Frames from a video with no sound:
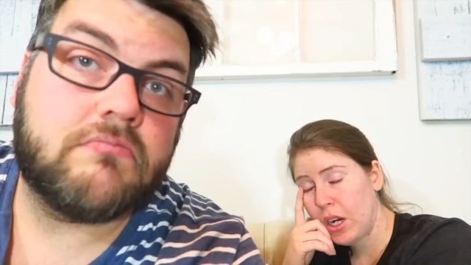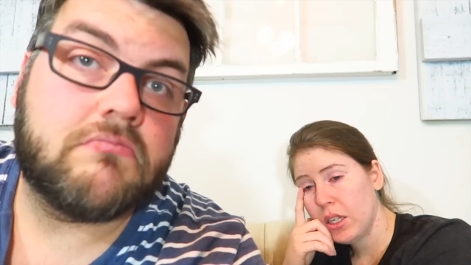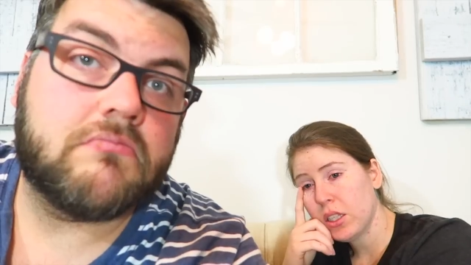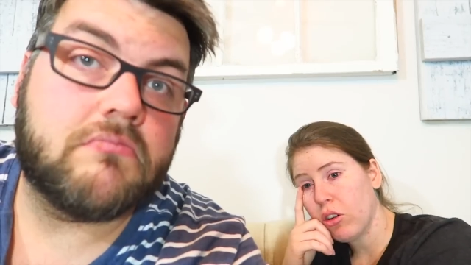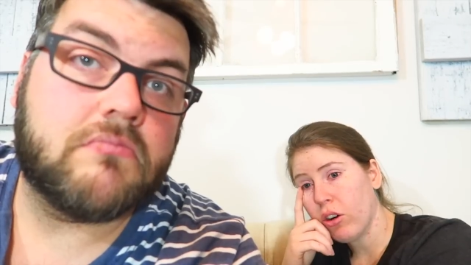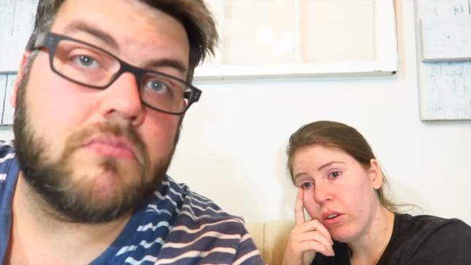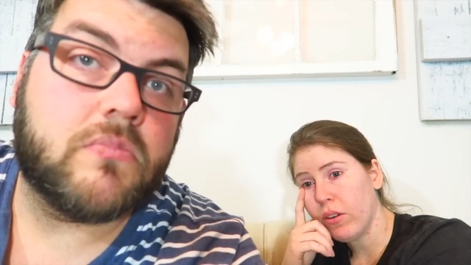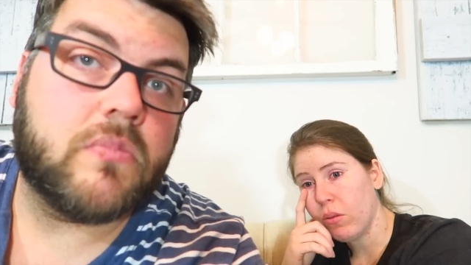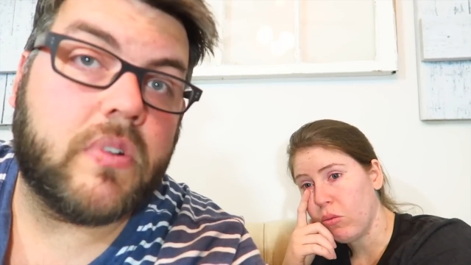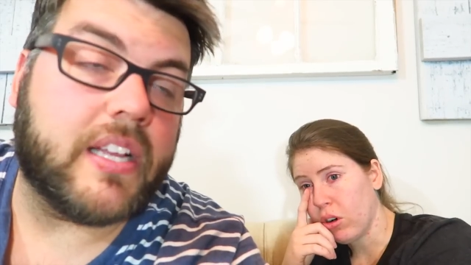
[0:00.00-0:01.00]
Speaker 1: It is a
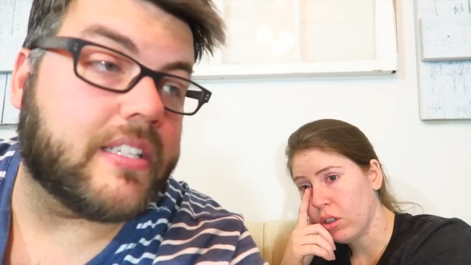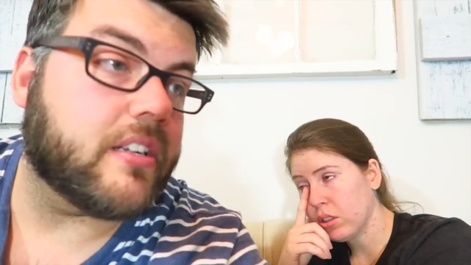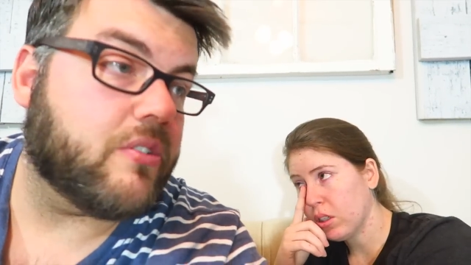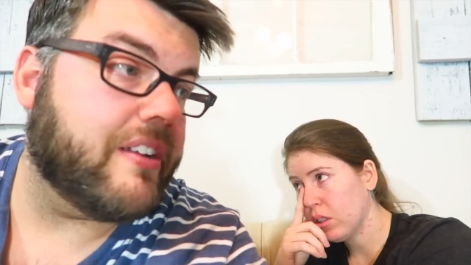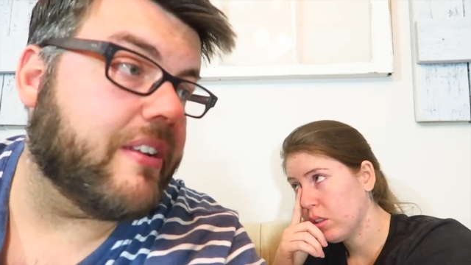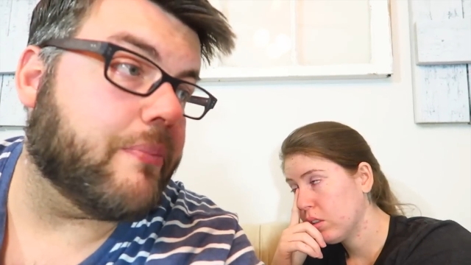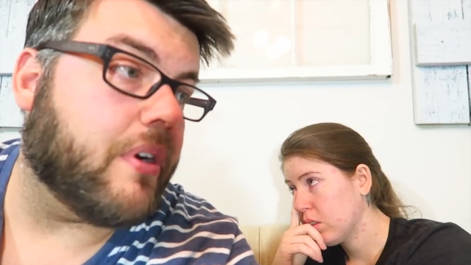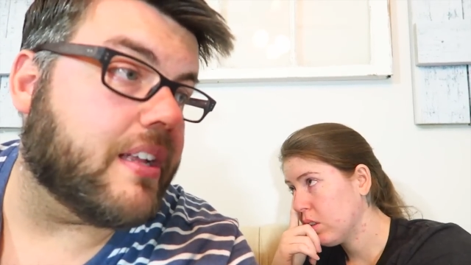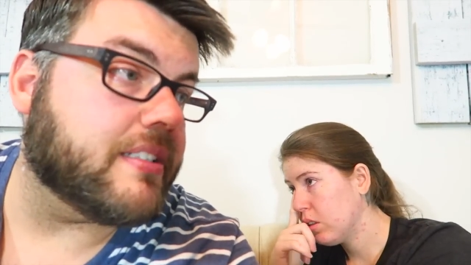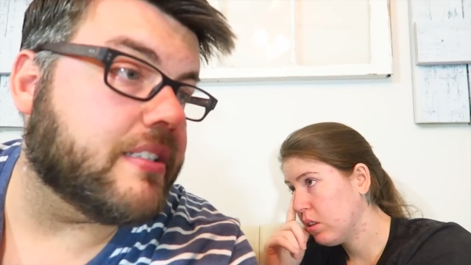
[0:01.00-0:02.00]
grieving
Speaker 2: process. It's a grieving
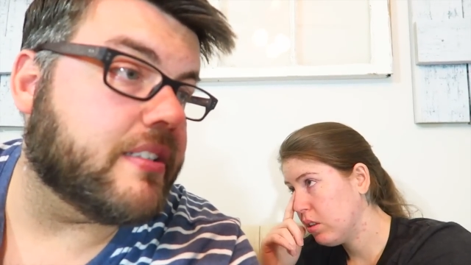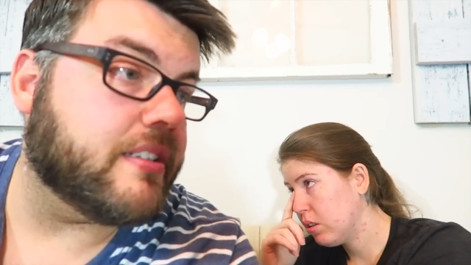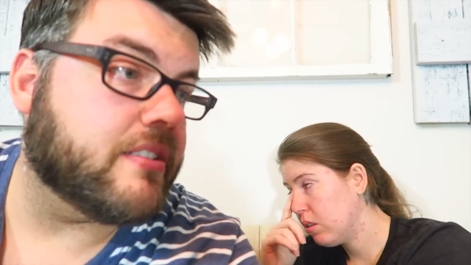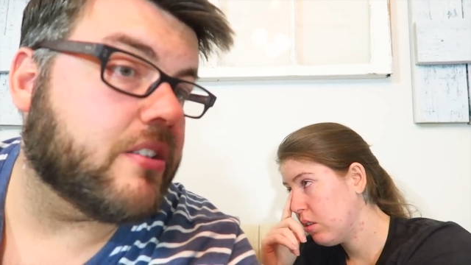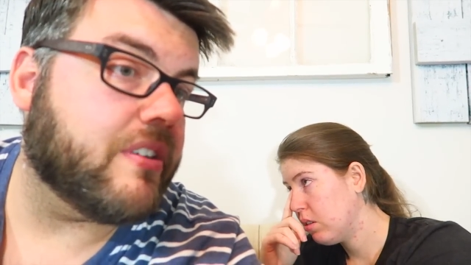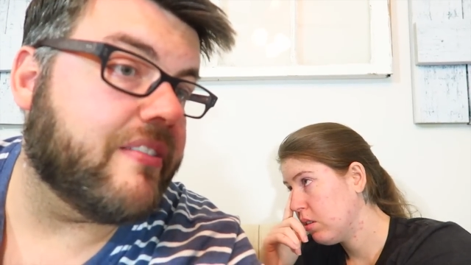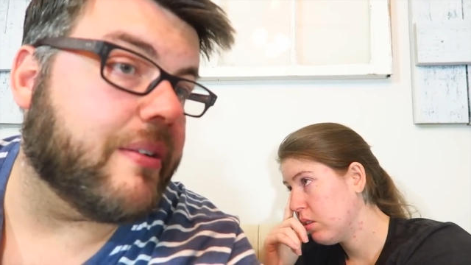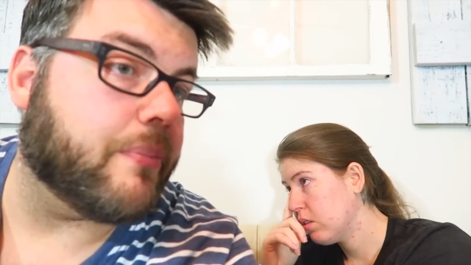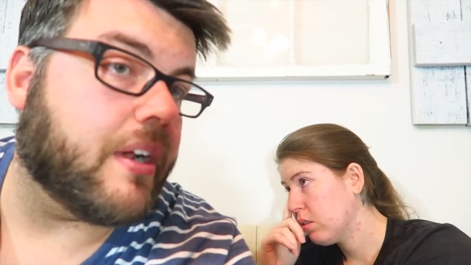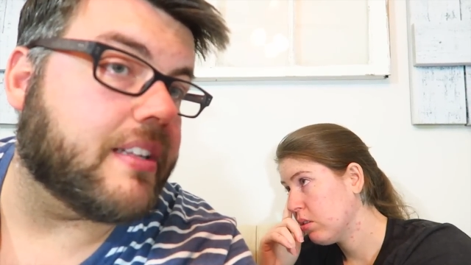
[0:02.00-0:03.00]
process. There's a grieving
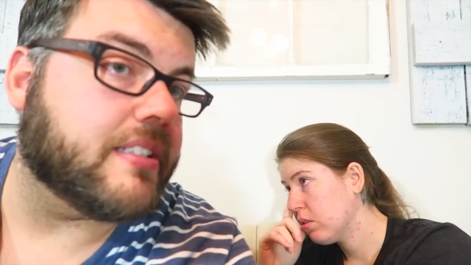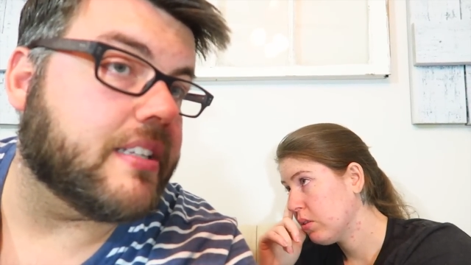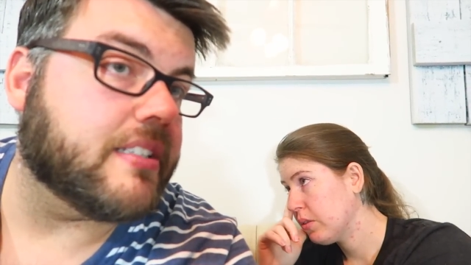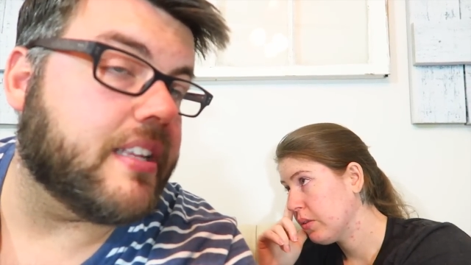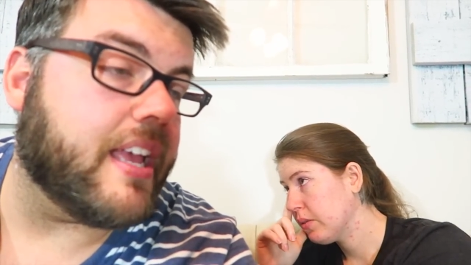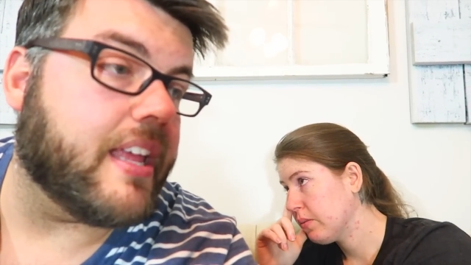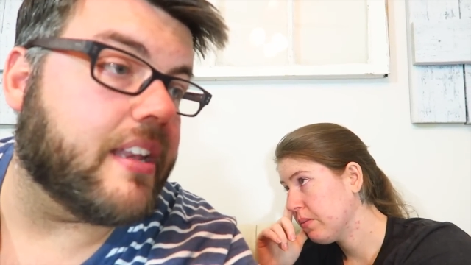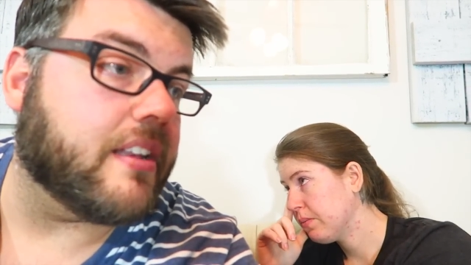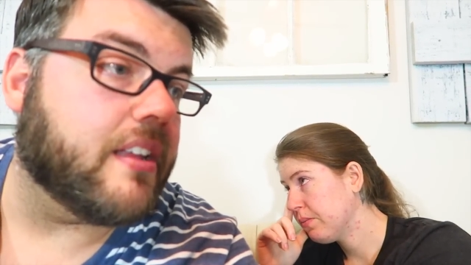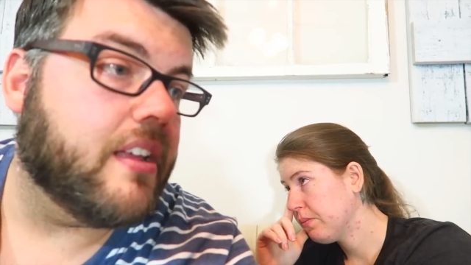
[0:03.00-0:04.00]
process,
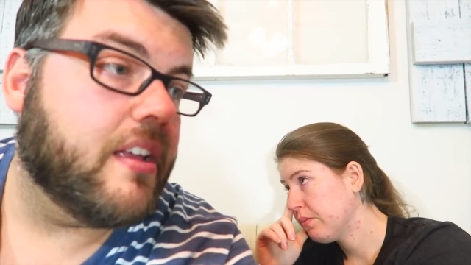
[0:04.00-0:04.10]
and